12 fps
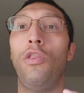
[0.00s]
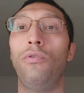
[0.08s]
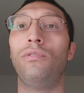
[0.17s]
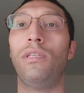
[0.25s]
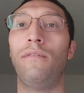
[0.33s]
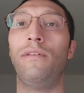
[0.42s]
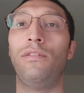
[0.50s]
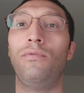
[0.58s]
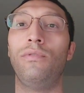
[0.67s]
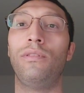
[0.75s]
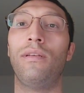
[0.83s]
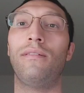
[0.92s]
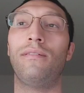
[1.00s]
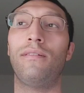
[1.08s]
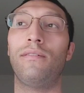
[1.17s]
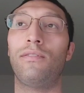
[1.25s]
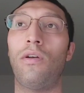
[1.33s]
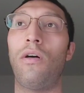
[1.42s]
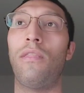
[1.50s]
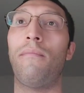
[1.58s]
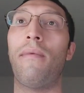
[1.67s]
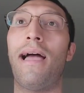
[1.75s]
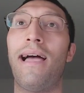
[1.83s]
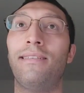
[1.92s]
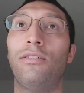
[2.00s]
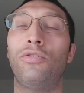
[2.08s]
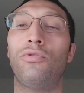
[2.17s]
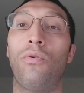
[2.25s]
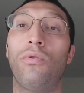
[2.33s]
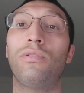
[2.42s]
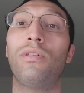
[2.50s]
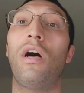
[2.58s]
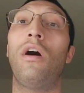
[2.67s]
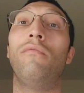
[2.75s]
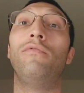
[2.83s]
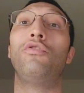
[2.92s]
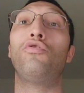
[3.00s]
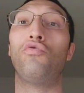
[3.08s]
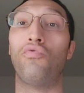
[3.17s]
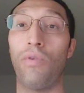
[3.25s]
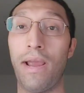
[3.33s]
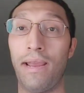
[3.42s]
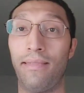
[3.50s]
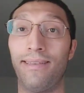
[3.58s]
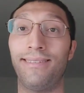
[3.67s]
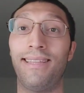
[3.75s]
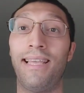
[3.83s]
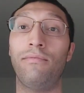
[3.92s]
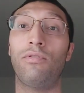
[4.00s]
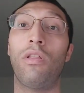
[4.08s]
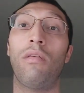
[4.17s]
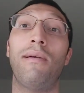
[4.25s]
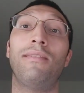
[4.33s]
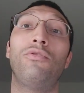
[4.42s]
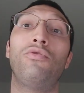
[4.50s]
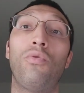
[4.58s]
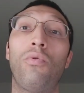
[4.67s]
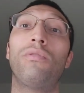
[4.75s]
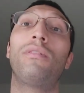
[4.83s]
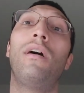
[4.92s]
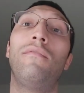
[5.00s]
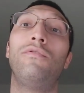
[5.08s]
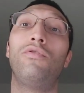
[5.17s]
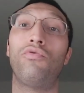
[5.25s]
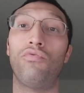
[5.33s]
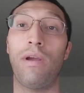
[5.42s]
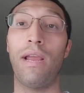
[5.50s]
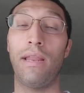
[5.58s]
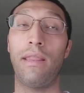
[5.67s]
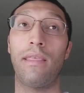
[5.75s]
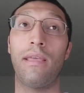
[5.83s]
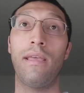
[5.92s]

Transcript: Those individuals saw them as a source of strength. The slaves saw them as a source of strength.